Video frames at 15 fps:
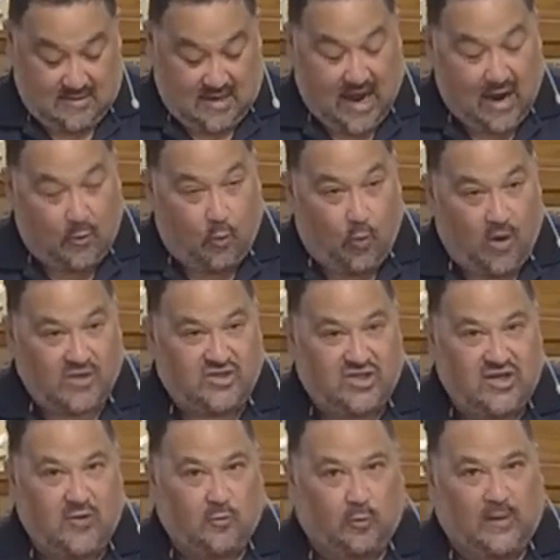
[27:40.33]
I want you
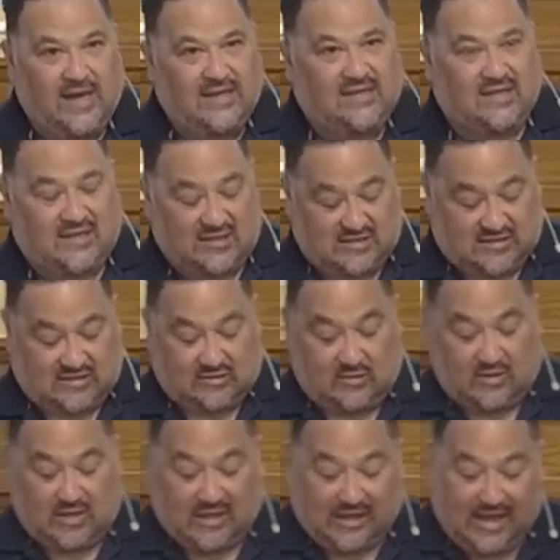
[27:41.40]
to read this through
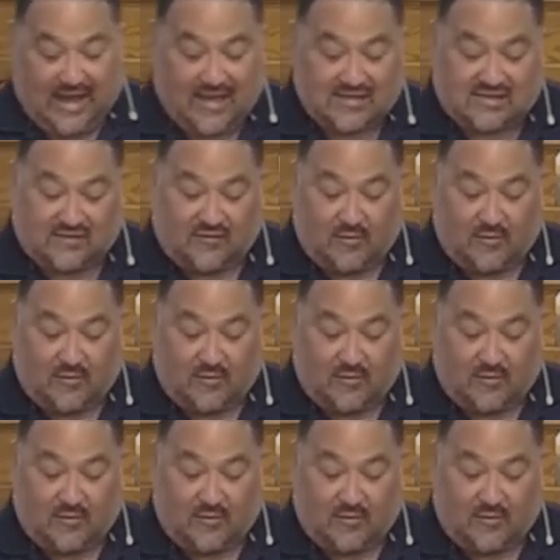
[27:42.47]
the lens of